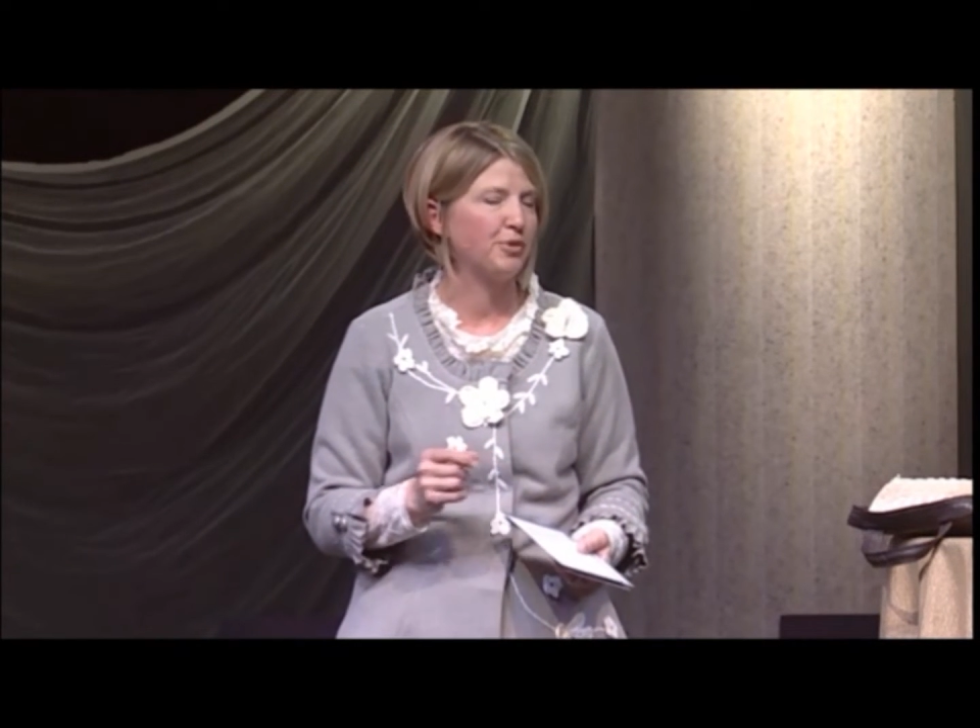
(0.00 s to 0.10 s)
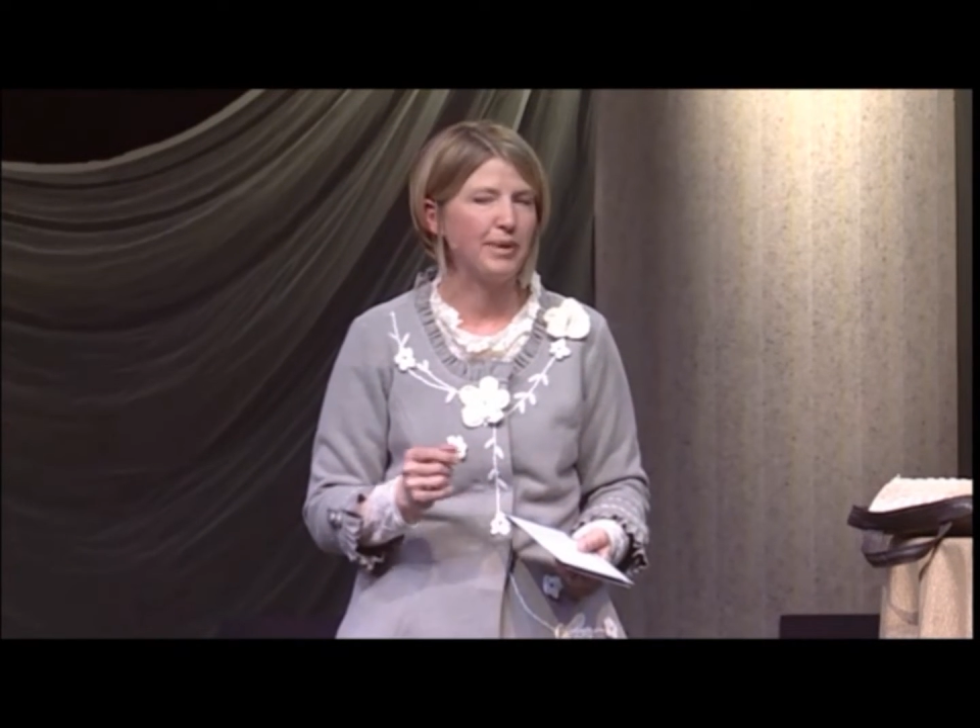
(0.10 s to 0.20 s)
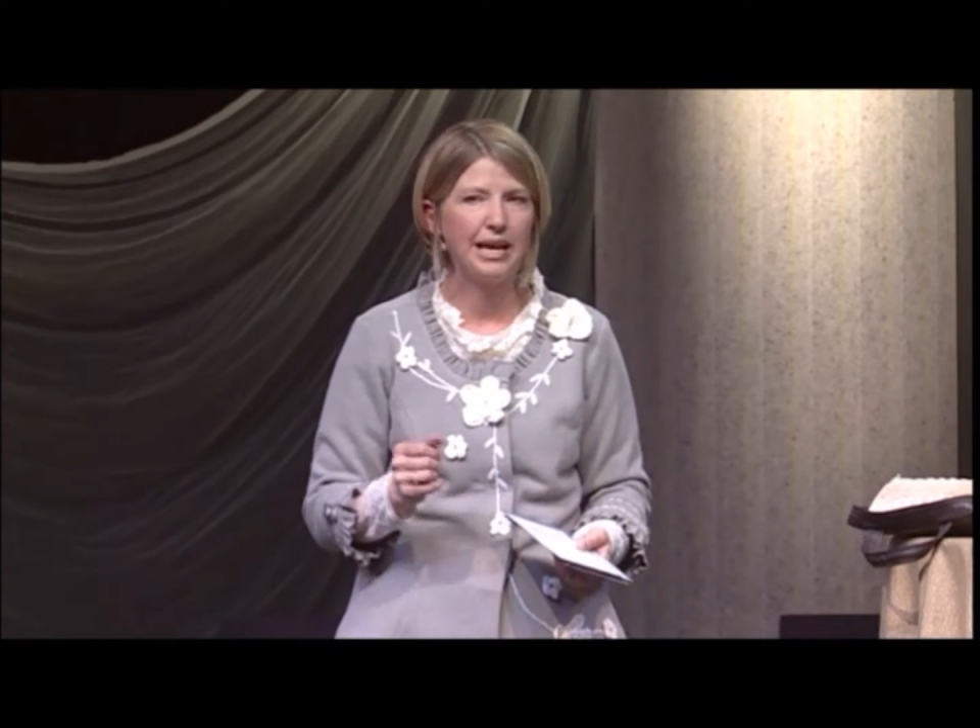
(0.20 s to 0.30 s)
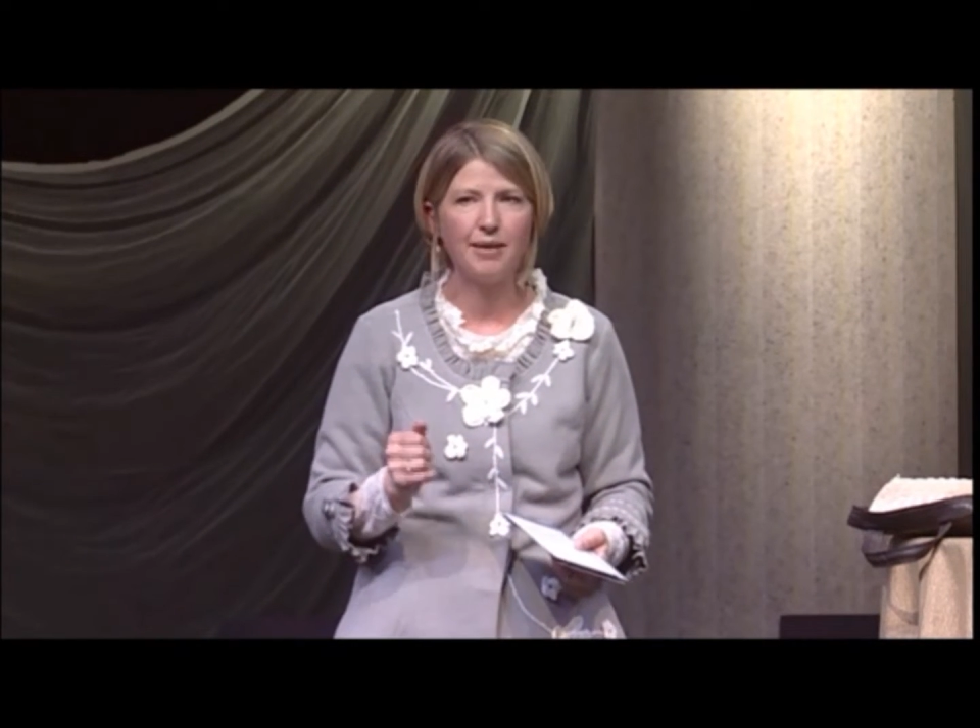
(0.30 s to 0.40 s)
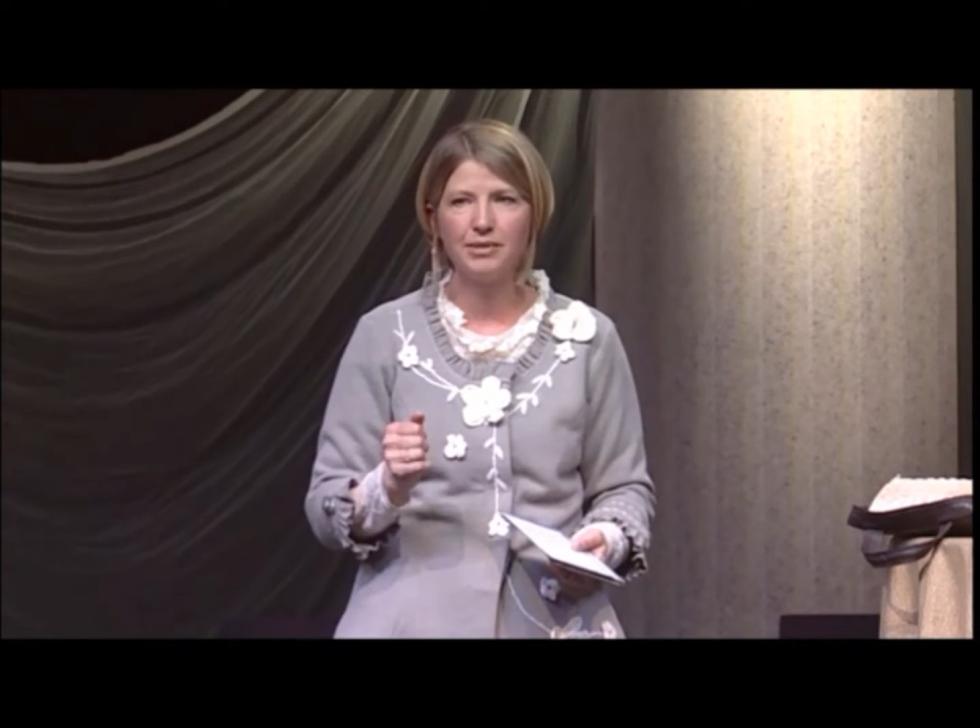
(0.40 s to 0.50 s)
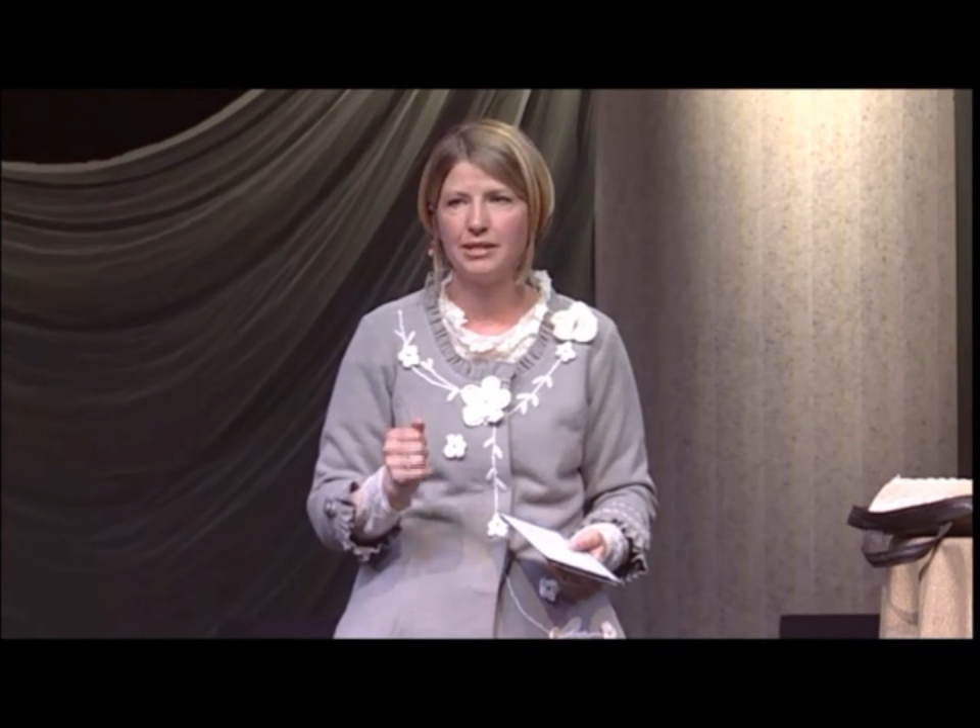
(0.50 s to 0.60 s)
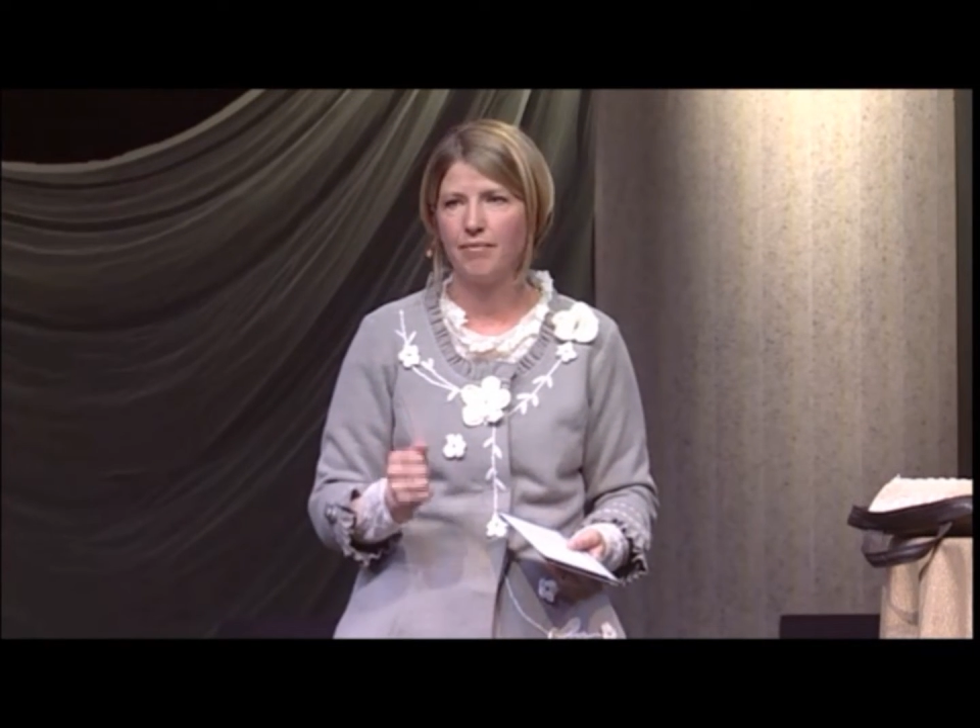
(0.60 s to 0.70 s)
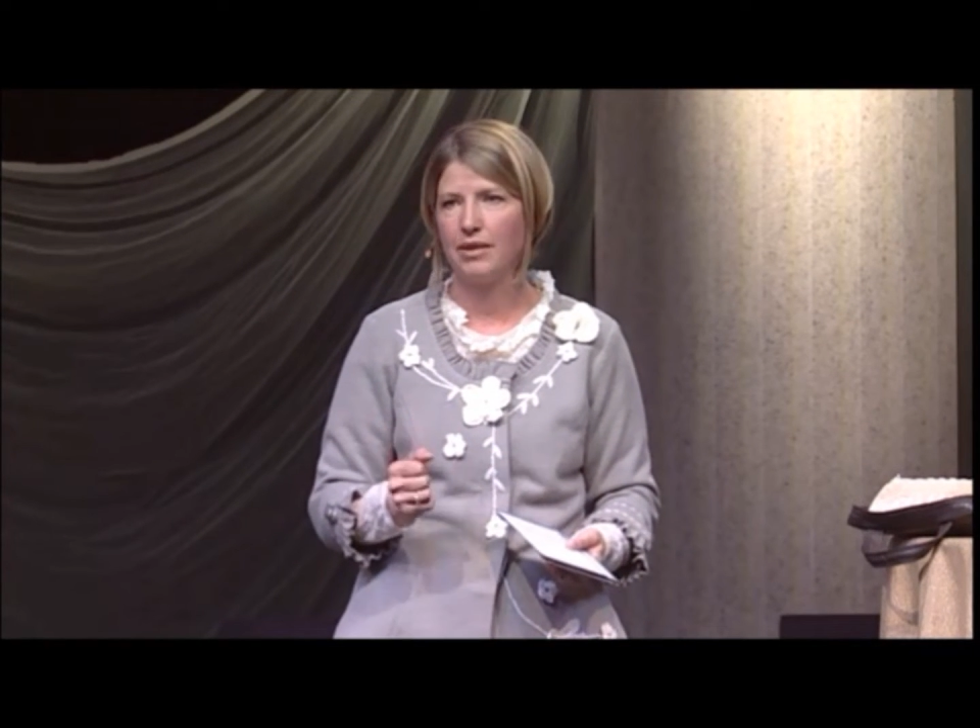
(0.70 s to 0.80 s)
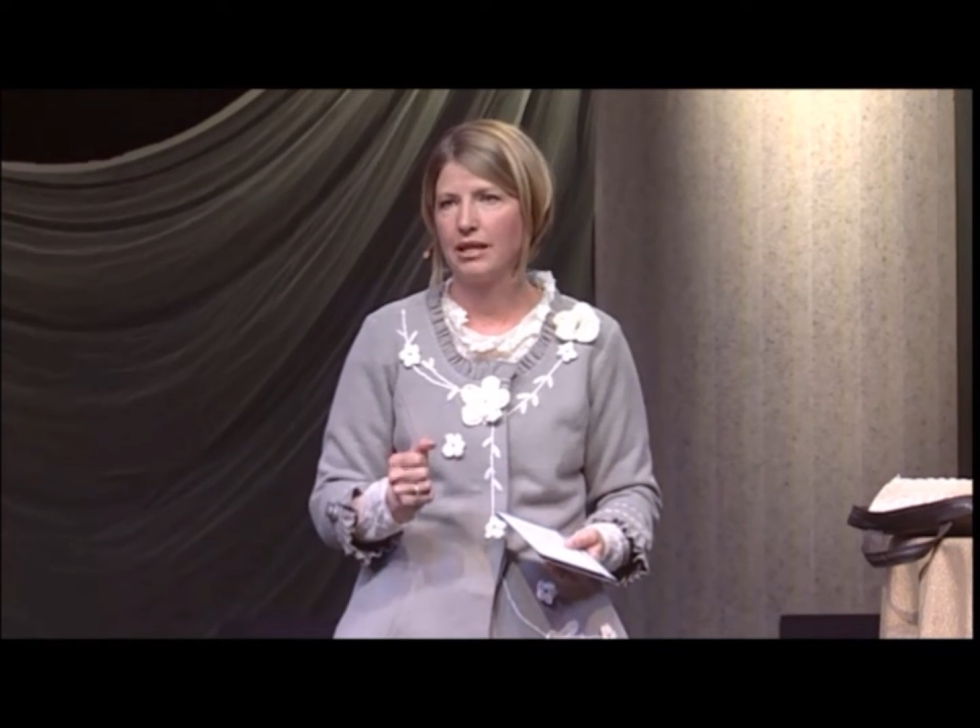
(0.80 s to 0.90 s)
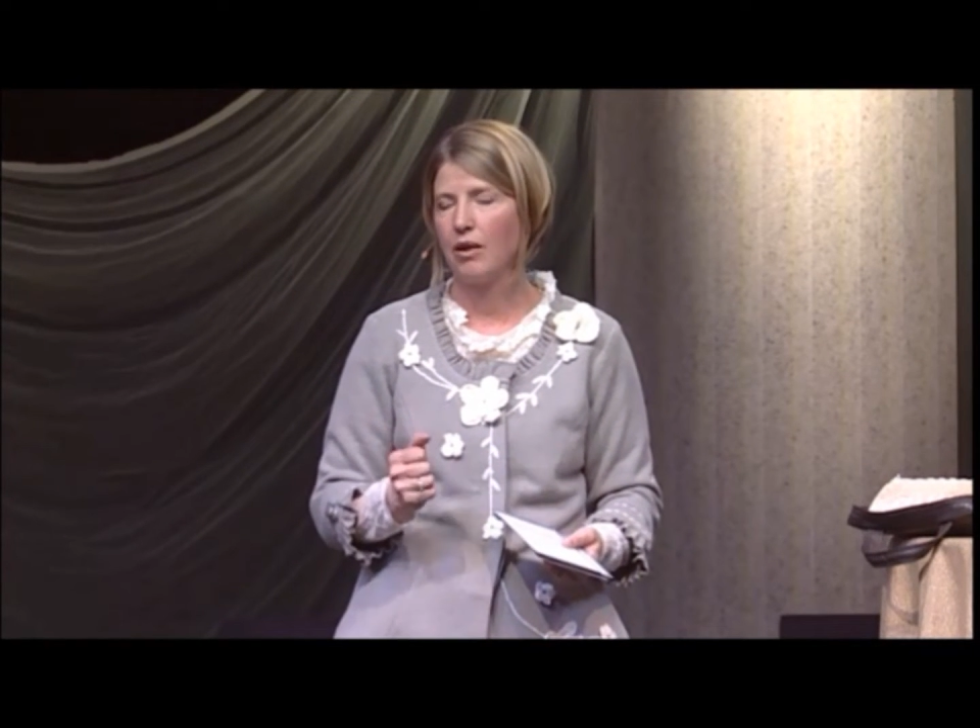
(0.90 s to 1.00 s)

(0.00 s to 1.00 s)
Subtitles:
becomes something